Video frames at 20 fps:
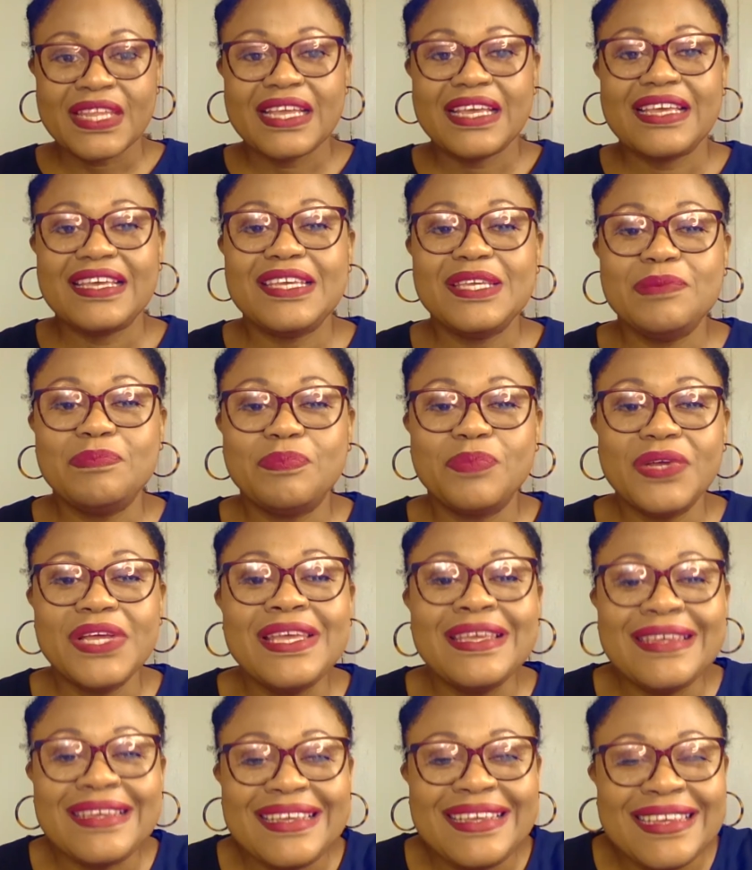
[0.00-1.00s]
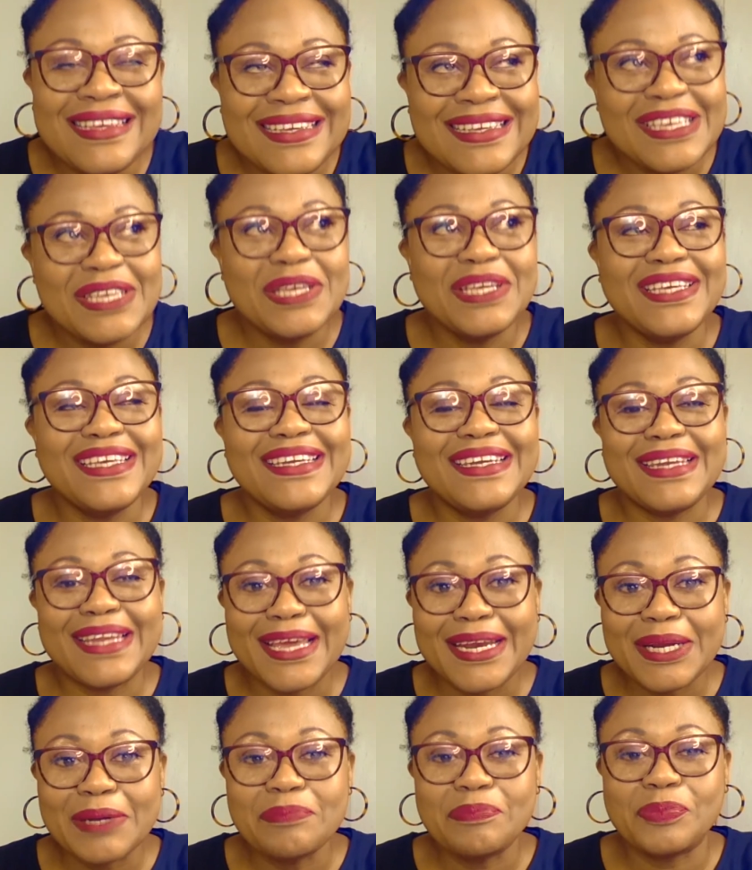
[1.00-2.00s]
He
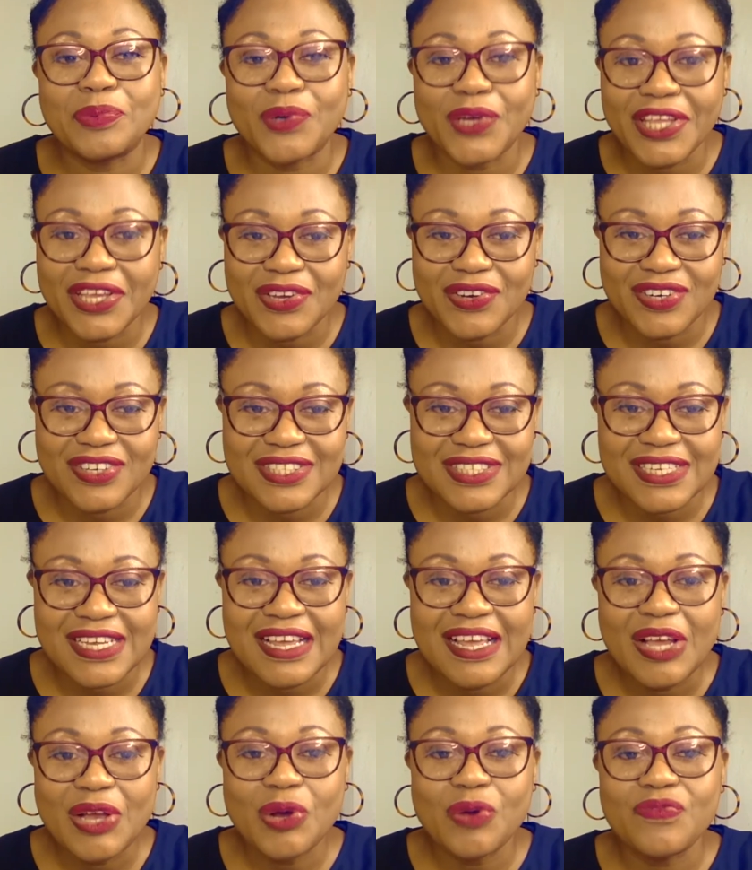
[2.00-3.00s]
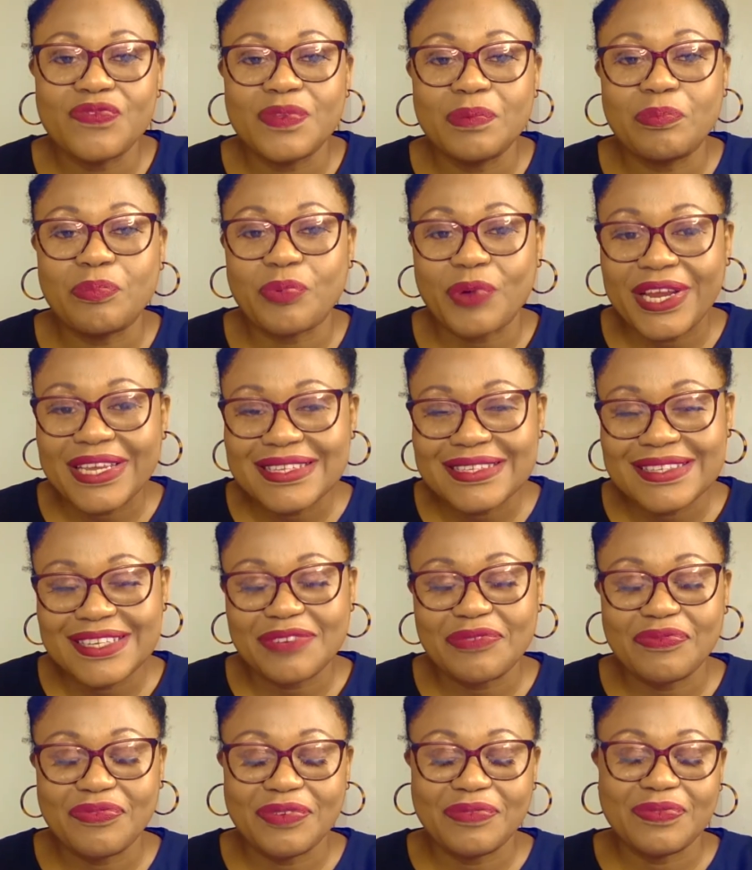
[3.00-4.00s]
led a boycott of the
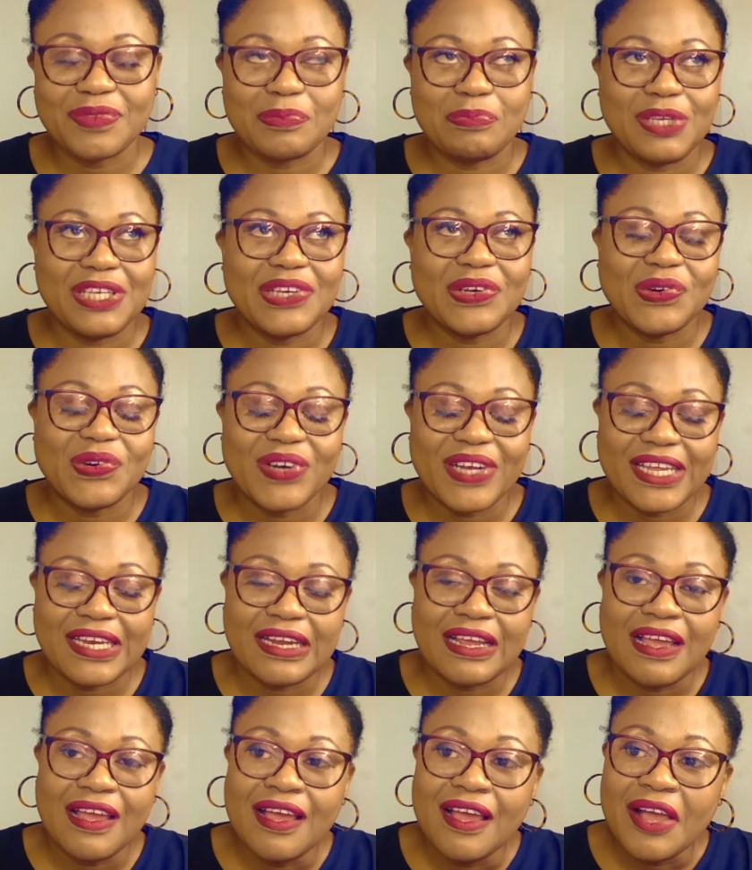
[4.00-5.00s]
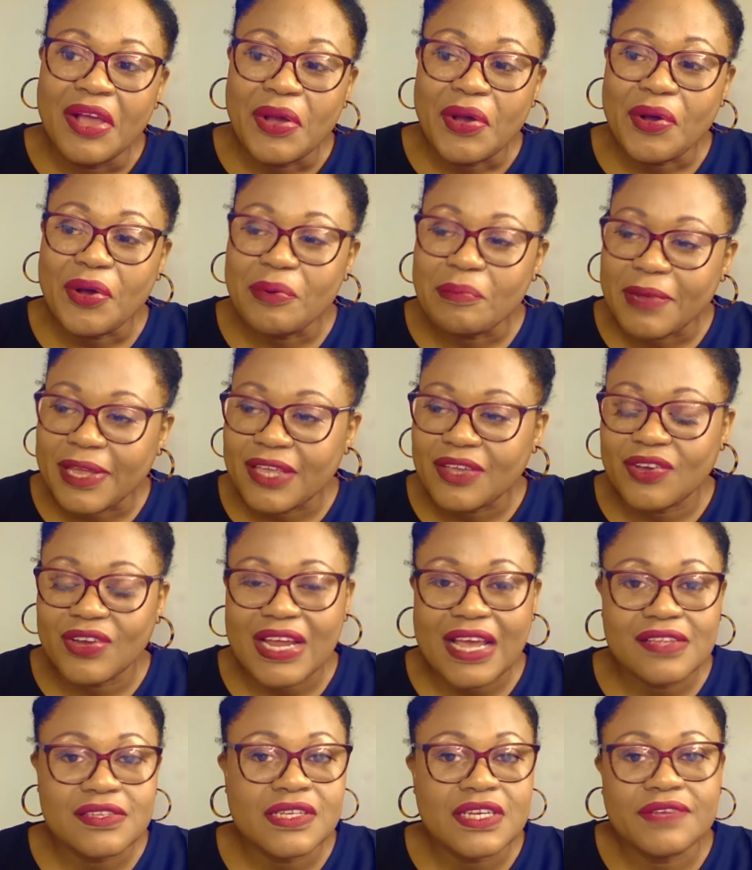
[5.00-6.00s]
Brexit 50p coin. Oh my god,
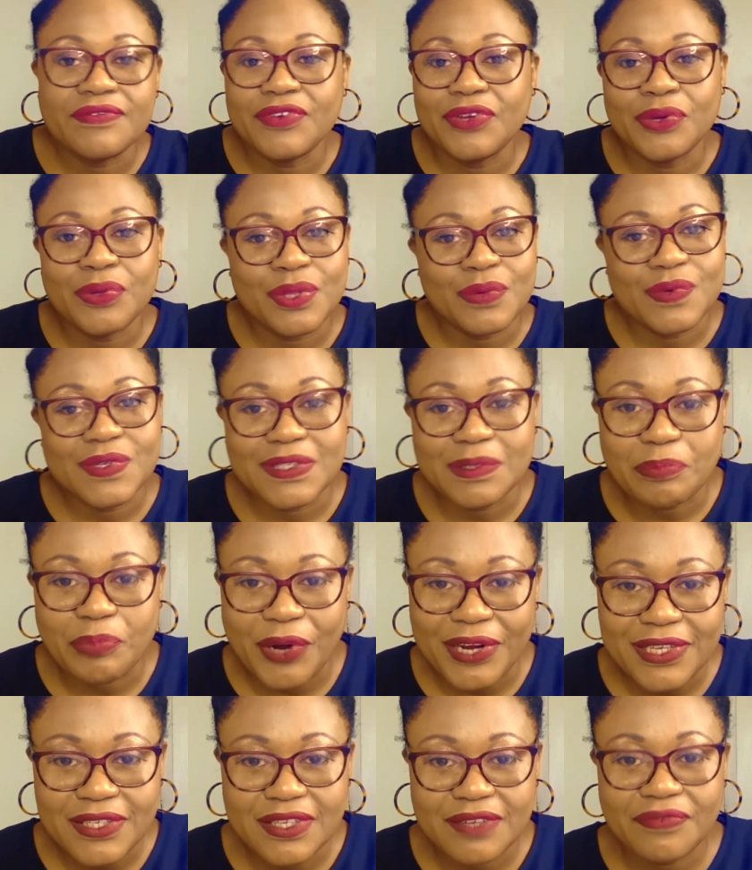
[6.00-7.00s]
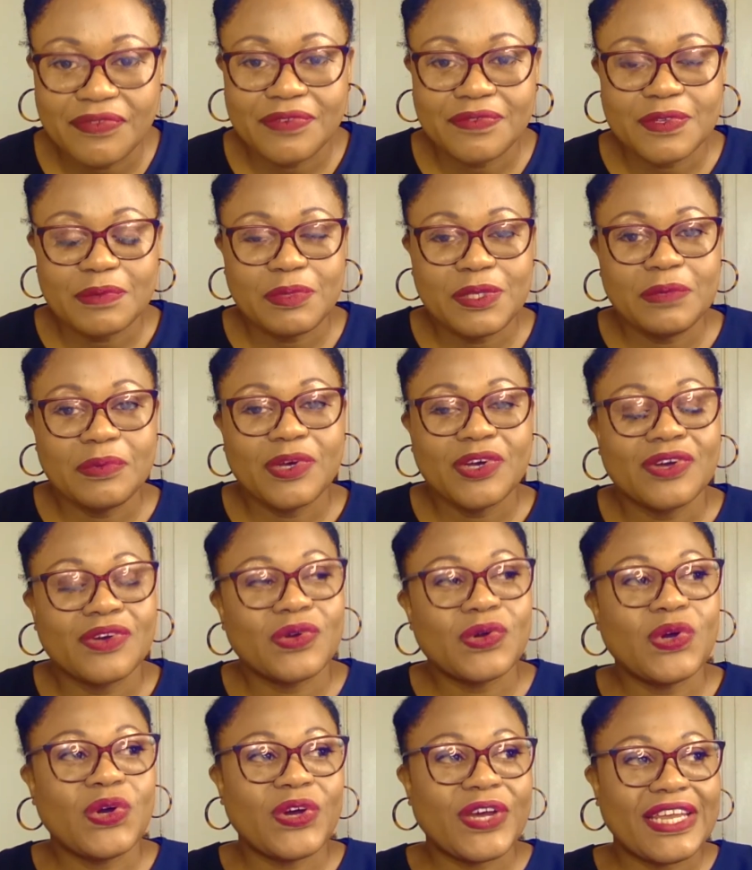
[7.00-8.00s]
I didn't even know there was a Brexit 50p
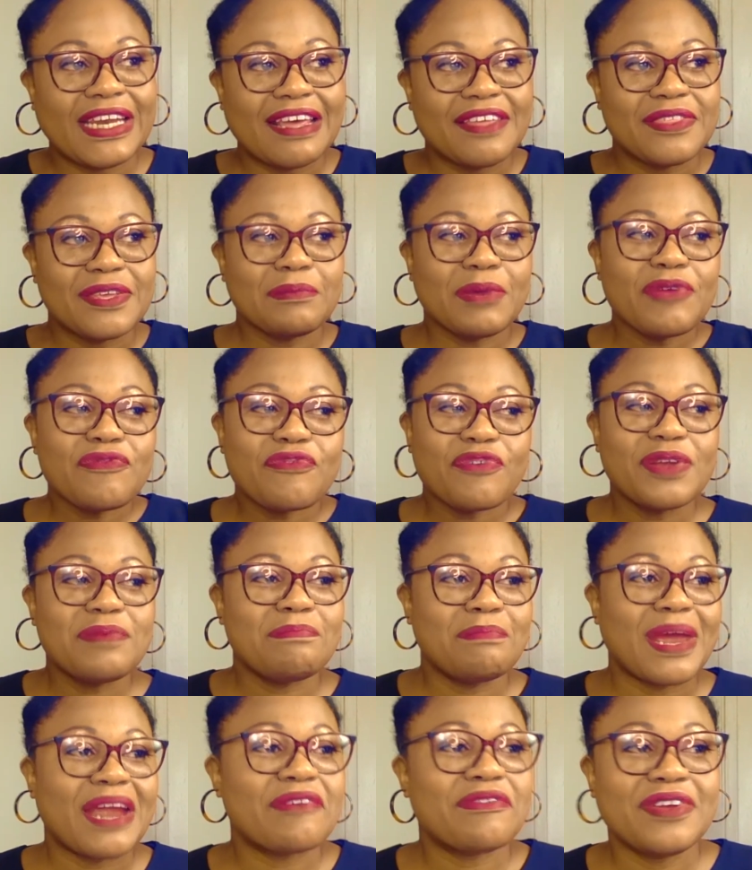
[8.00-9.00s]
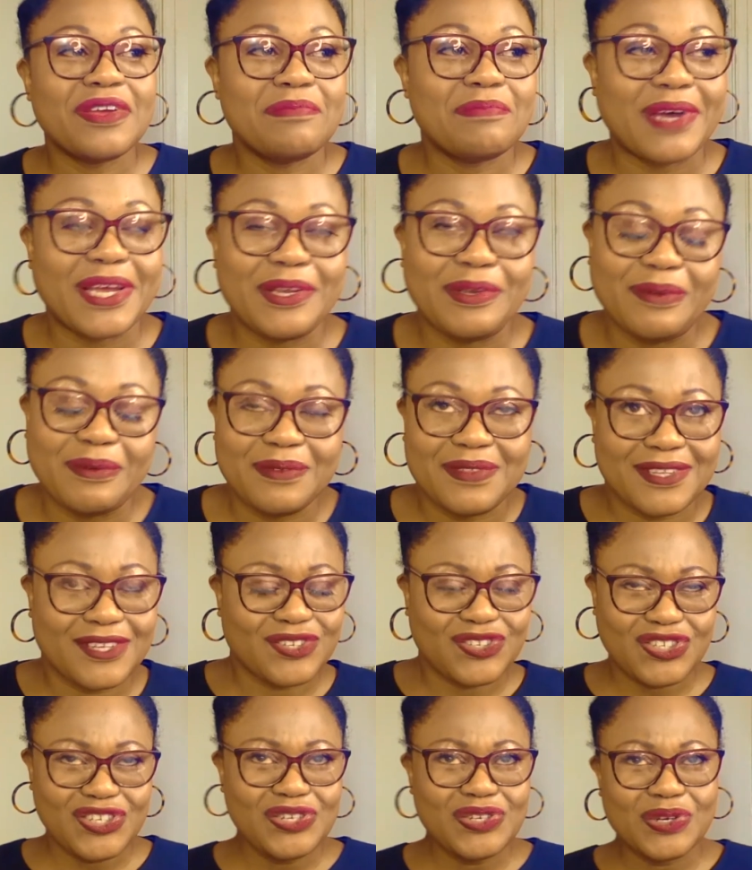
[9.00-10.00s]
coin. I think my friend Marion might know this.
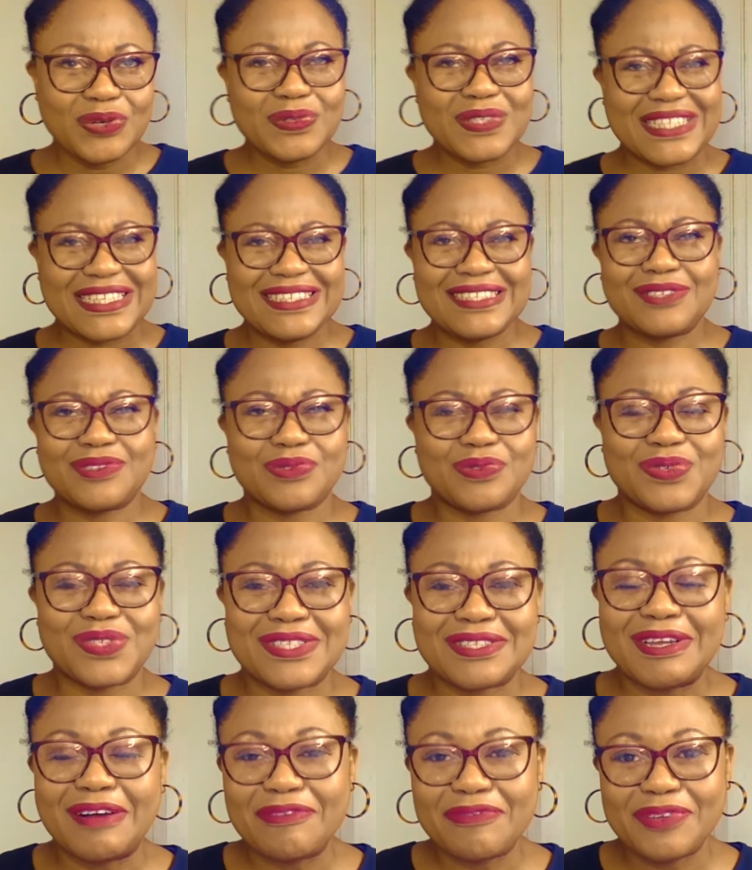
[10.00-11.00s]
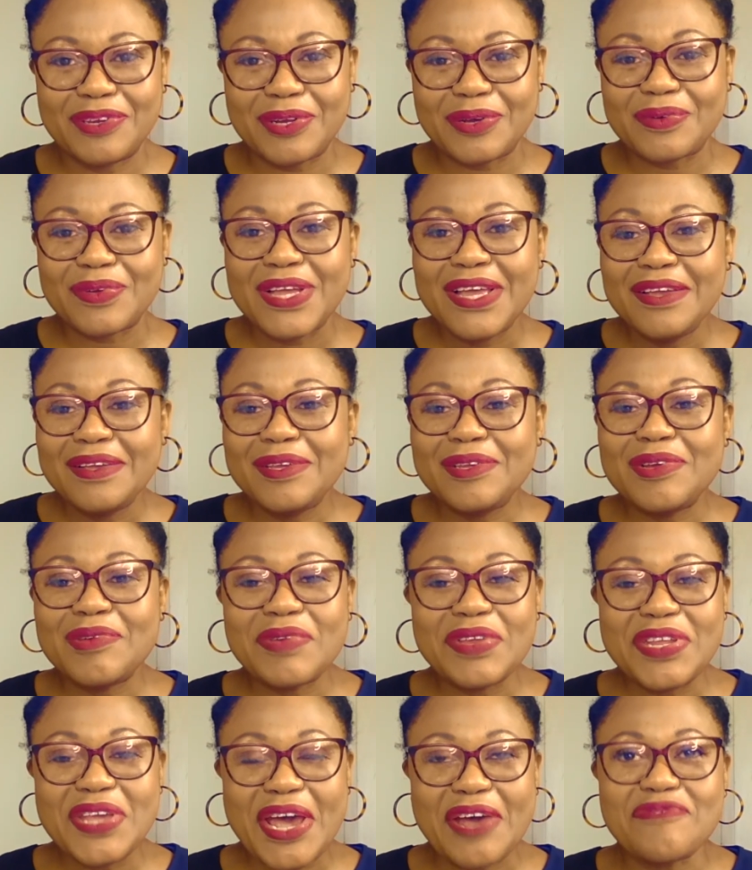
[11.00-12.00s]
She knows these sort of stuff, you know
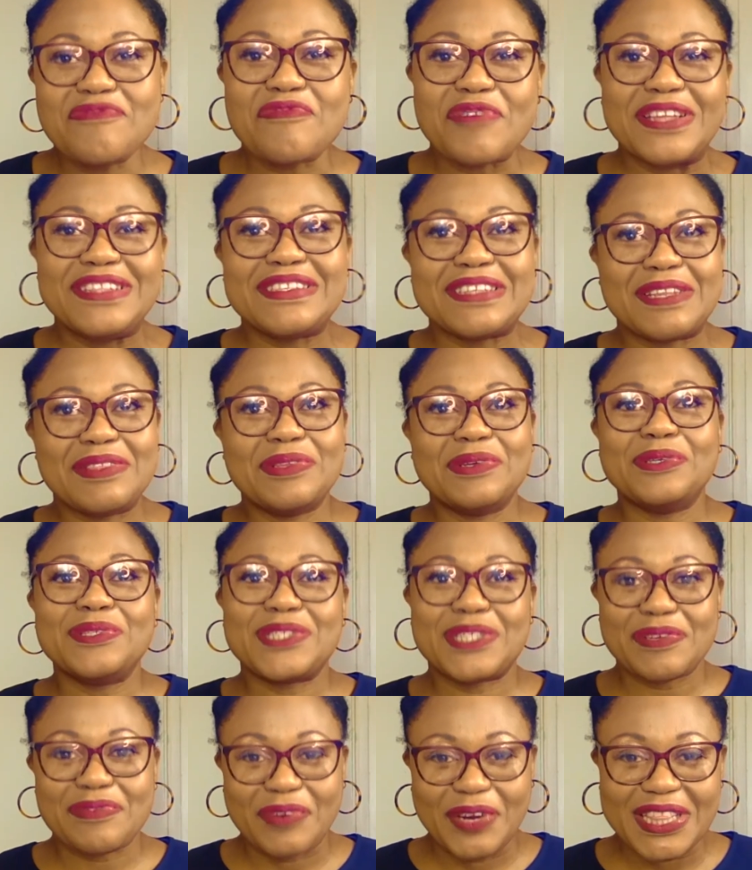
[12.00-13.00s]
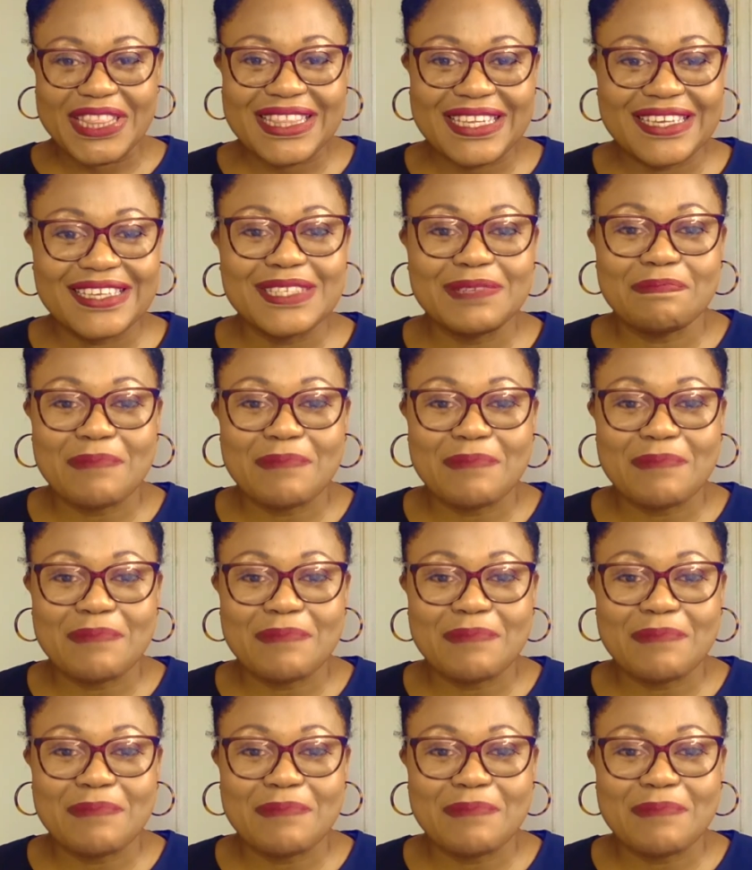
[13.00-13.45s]
when you have friends that knows different things.